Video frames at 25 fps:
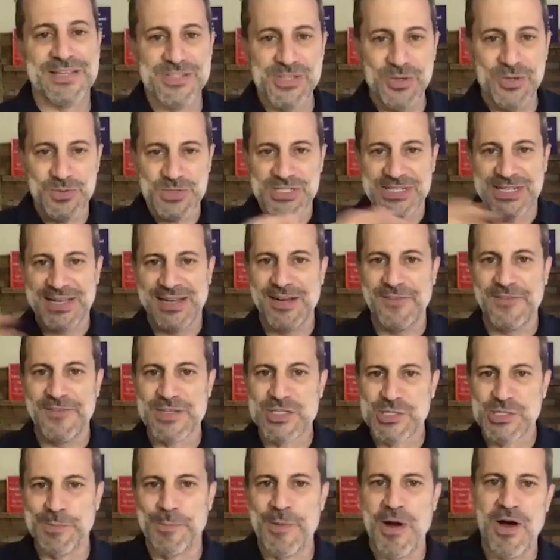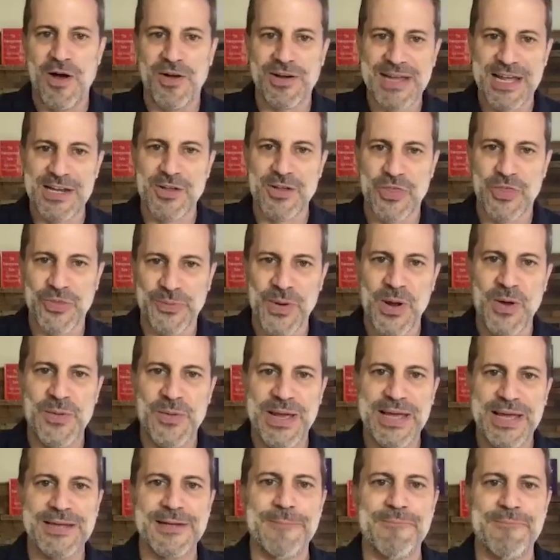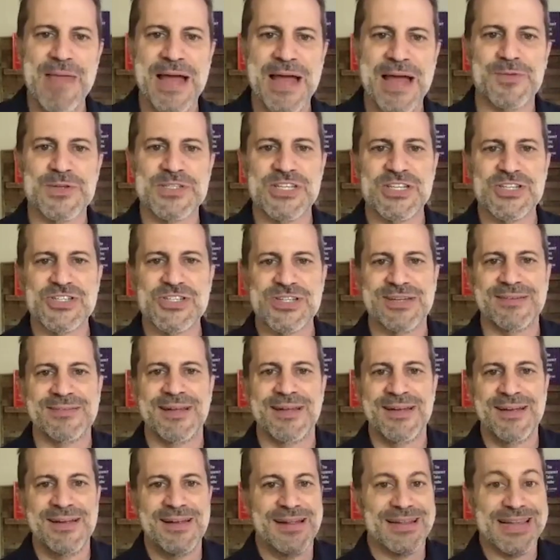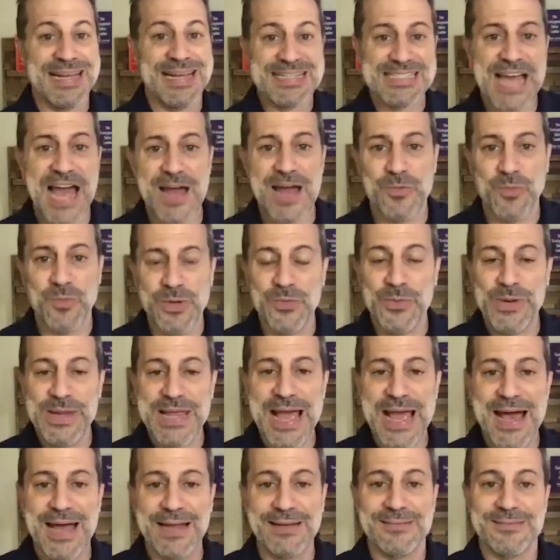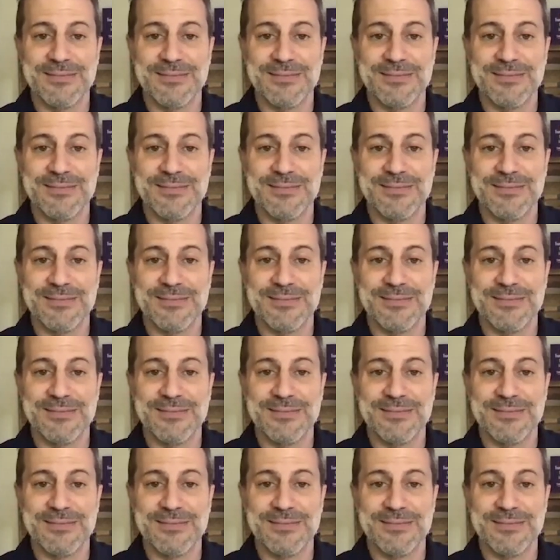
it was kind of a small kind of throw-in acquisition. Like Todd, what do we got?